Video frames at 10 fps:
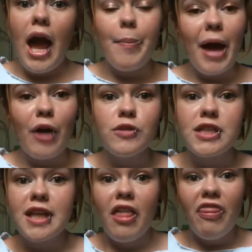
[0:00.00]

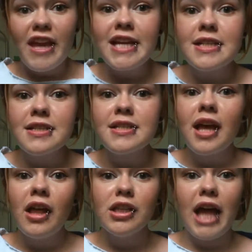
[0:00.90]
about things
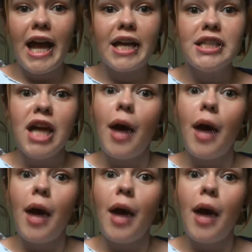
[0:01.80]
like